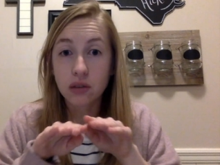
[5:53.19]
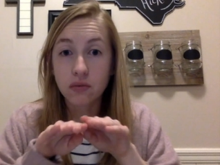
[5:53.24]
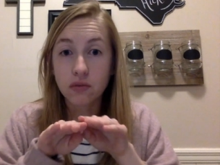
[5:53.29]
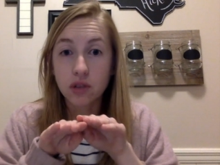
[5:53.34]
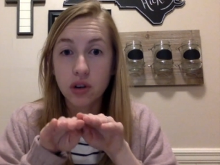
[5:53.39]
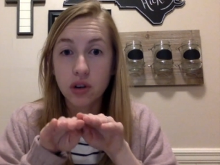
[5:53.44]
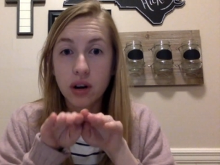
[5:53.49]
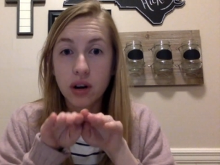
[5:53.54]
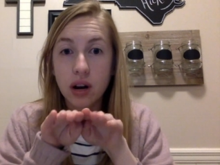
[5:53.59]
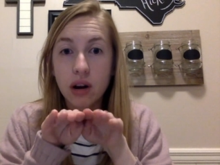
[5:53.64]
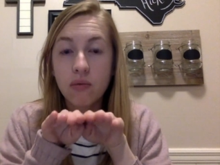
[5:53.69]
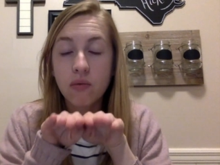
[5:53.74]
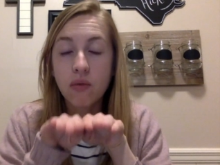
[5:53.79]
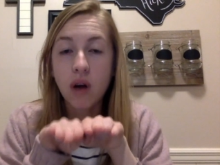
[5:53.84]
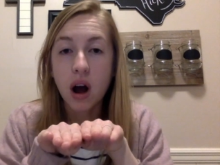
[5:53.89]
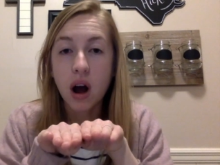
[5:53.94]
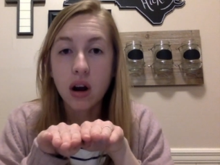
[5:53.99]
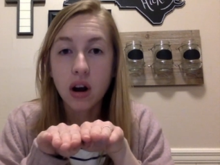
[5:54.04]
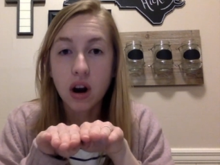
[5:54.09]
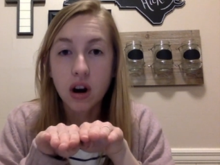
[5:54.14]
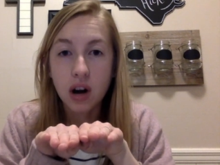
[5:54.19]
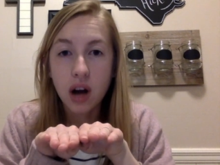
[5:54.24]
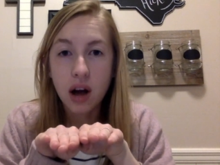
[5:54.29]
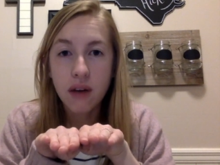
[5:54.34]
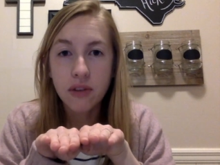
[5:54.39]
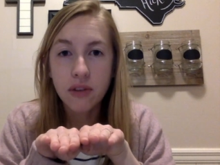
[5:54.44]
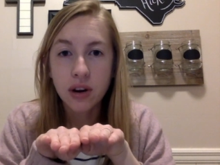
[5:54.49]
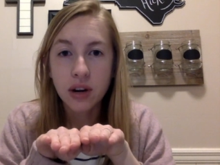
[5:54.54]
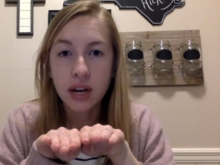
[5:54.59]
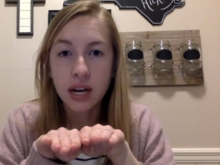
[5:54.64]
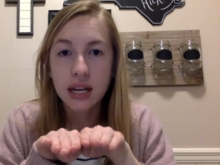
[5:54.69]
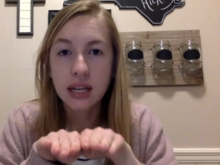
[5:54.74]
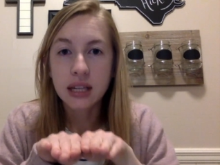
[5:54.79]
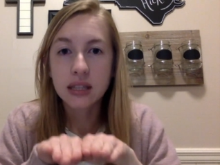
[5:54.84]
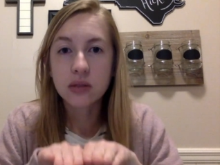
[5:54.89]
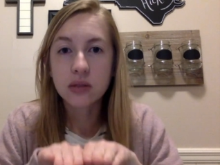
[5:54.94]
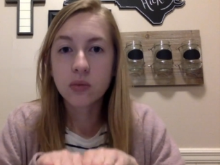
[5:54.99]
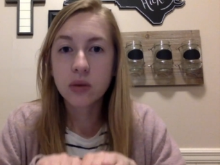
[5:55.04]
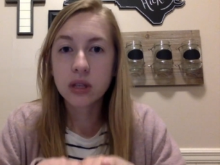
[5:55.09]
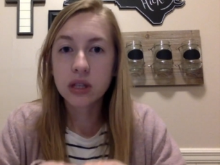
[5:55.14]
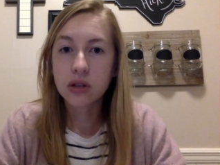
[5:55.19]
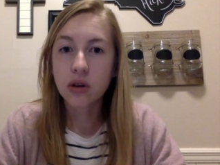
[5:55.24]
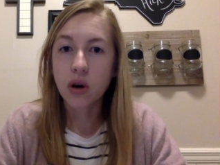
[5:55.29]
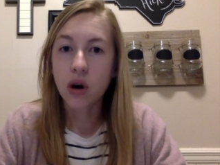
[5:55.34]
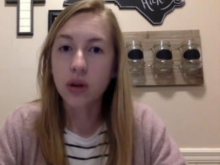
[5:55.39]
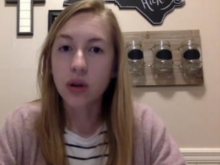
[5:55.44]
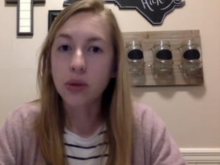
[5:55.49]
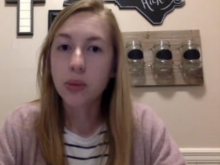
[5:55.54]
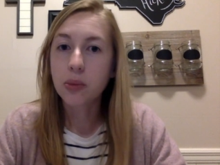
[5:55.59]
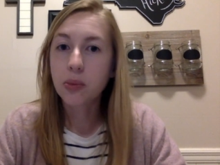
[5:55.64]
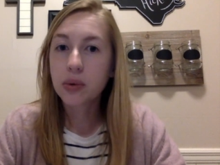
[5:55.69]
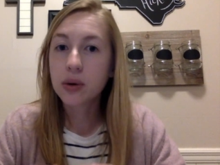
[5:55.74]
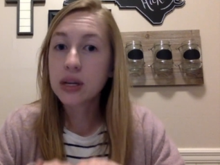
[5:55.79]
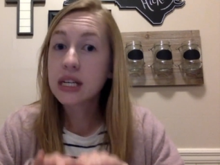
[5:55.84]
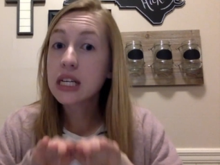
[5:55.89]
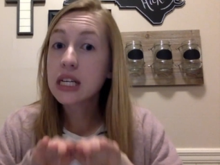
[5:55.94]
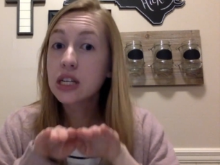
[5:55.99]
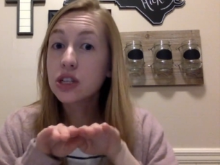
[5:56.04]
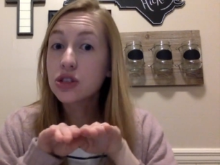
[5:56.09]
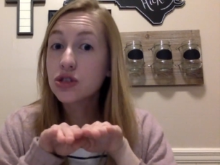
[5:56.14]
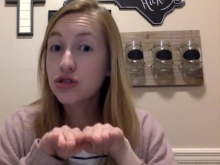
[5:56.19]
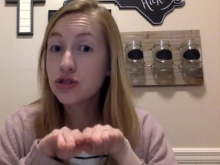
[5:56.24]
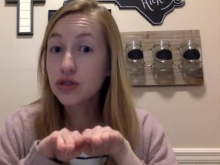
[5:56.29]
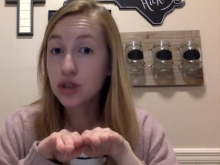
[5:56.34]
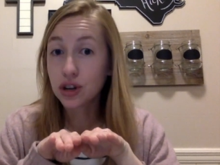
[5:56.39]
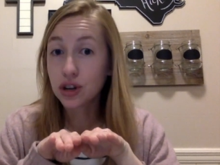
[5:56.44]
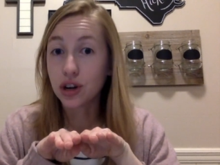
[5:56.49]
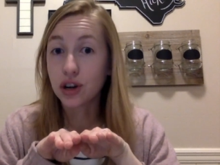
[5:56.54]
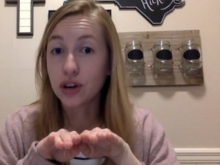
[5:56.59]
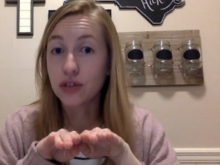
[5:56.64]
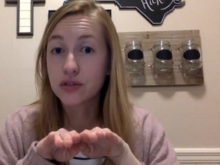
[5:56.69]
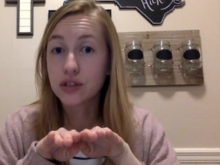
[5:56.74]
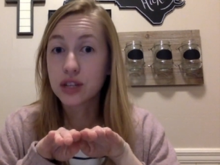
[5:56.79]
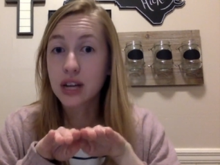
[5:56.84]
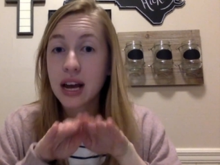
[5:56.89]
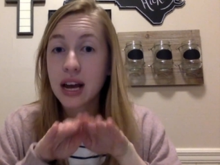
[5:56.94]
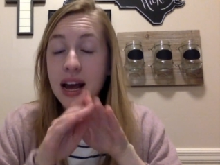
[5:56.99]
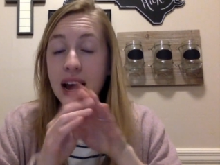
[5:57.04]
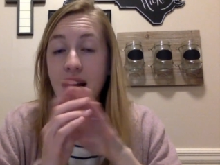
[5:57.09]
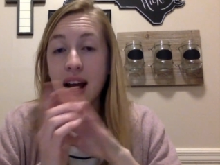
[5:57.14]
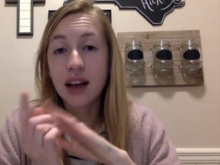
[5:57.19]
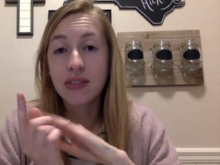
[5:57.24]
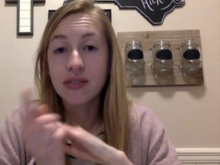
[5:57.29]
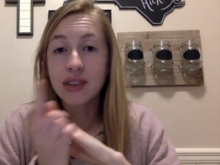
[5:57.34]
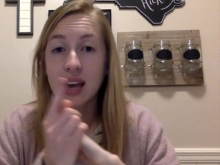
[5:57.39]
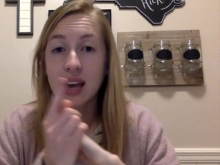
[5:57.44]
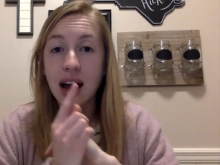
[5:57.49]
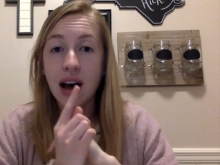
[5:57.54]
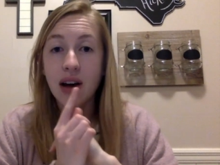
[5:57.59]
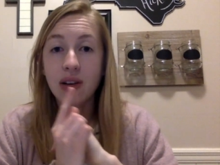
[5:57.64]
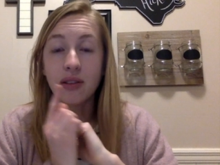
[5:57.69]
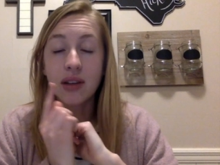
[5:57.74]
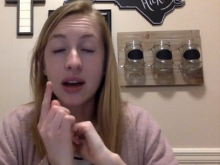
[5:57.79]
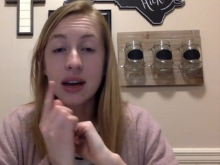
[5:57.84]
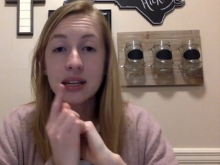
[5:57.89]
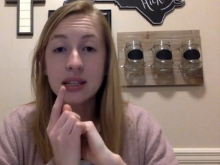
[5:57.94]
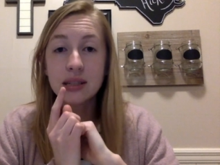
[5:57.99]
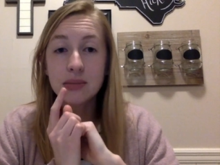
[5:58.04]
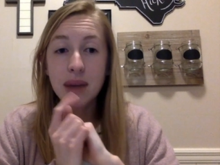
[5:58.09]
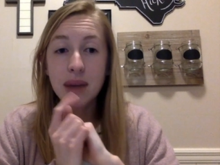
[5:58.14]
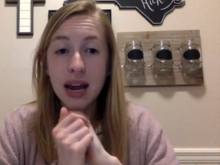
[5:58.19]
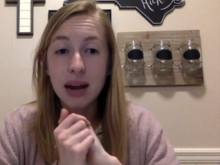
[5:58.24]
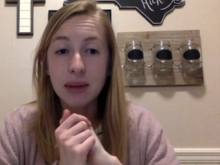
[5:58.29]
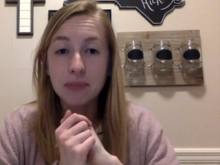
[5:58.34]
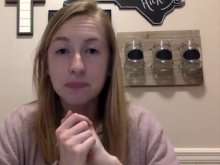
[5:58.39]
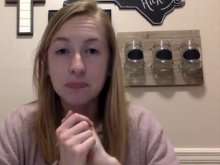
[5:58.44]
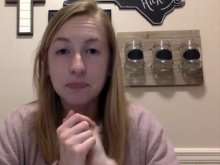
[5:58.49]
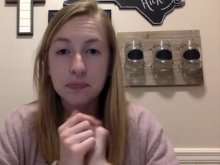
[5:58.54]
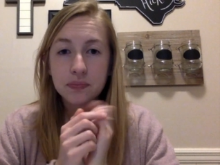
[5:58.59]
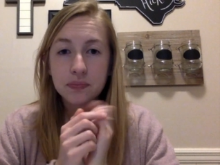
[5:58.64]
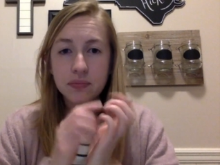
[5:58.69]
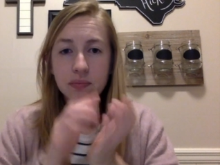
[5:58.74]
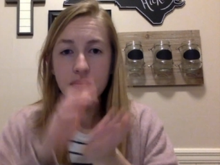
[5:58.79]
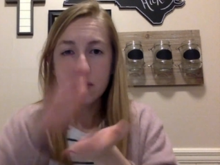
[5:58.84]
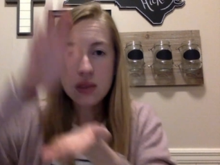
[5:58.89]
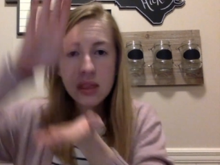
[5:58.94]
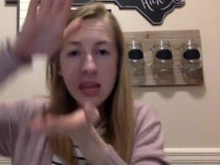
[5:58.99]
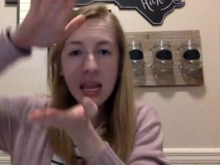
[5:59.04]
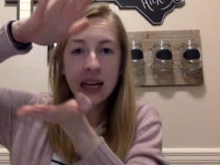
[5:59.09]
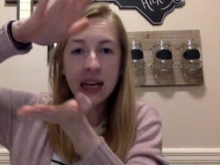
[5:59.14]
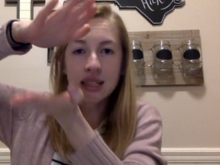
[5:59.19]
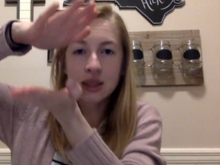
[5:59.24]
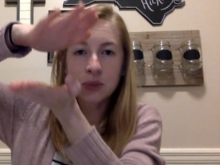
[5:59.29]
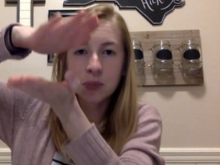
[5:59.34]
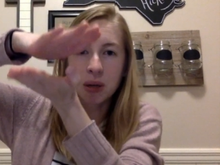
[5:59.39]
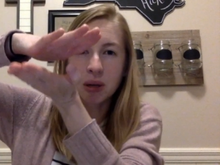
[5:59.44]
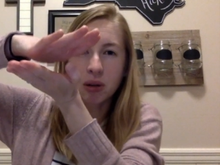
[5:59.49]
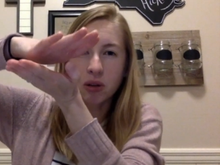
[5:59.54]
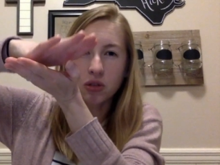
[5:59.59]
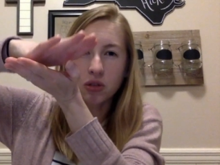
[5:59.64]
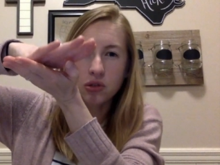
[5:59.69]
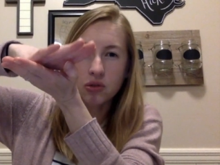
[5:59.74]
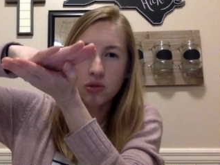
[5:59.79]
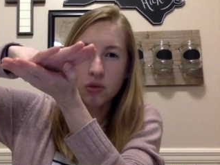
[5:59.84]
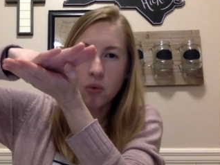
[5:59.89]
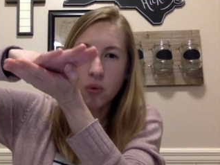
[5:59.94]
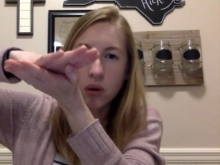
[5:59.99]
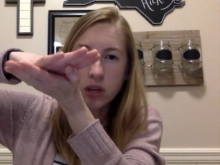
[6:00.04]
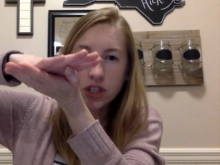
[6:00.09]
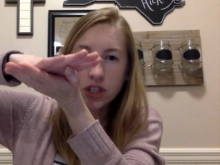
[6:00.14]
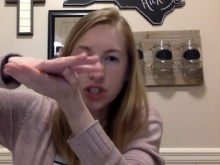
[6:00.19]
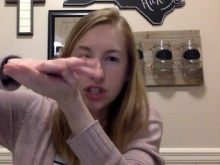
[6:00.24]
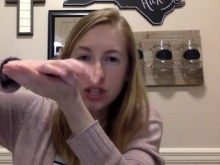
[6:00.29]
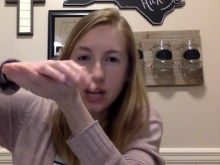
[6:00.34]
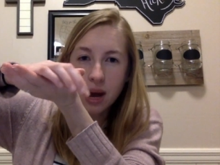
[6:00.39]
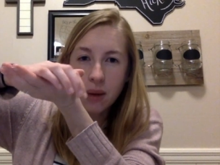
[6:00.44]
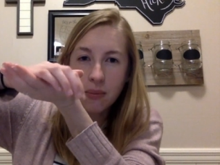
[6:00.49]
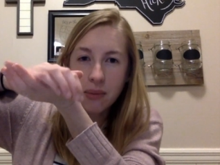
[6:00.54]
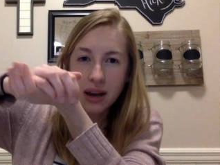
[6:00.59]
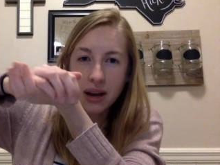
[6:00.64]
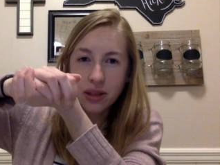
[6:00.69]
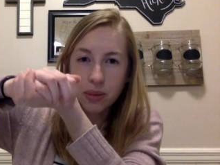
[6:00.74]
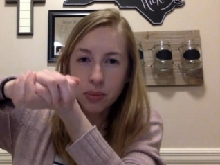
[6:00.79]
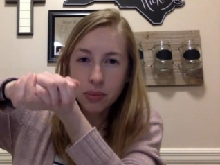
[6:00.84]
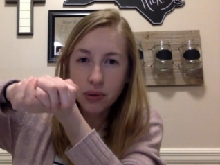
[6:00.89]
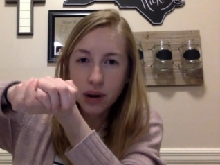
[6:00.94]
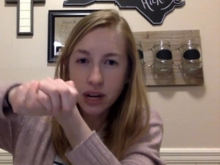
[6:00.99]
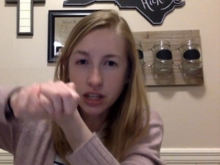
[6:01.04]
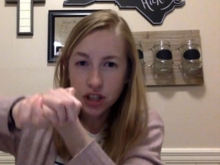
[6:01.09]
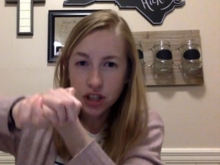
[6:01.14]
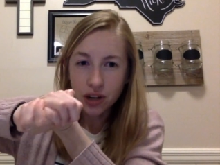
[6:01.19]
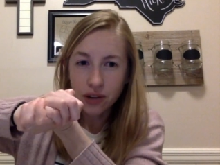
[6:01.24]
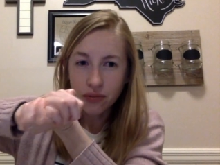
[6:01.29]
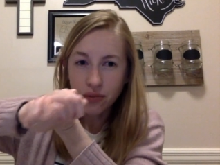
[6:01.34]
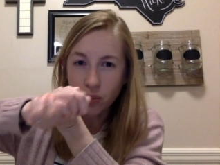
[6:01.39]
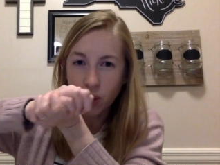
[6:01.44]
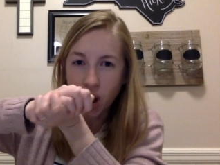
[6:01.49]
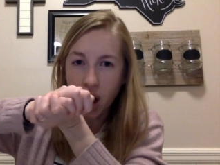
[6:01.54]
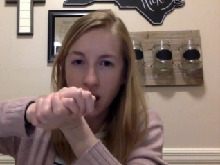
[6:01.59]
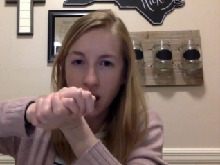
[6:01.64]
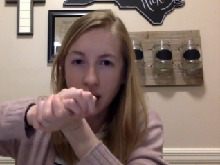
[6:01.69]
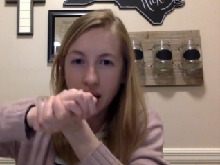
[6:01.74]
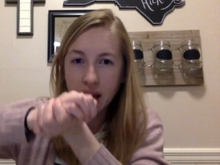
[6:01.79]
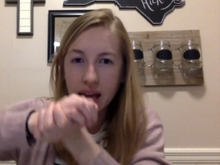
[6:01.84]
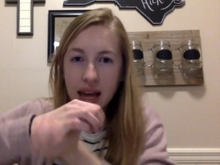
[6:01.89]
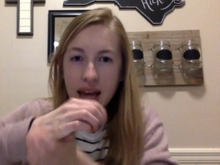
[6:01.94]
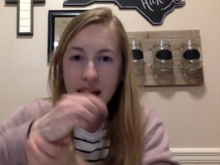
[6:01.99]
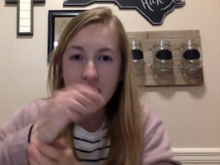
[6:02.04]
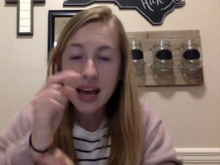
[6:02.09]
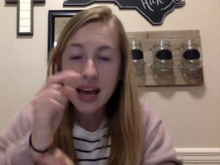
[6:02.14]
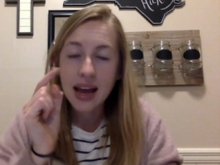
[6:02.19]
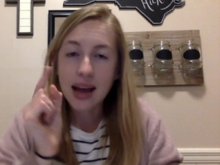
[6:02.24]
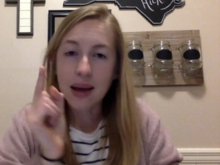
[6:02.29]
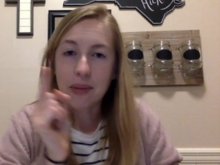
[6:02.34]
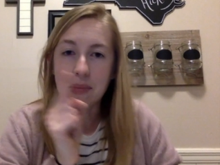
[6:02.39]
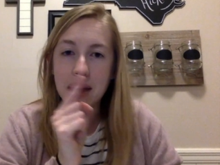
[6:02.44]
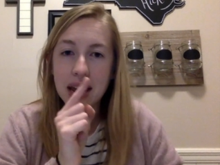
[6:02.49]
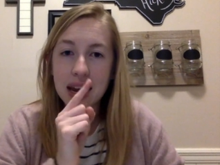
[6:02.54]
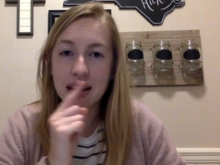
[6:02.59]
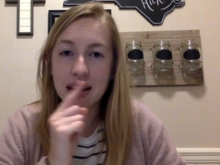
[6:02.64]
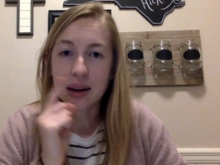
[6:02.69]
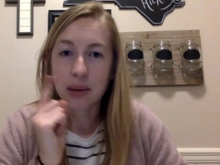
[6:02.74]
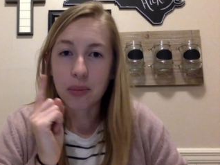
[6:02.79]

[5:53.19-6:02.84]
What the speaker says: dirt and rock are covered, and it's what's called preserved, and the outline is made. It's been squished down by the pressure of the rock and made an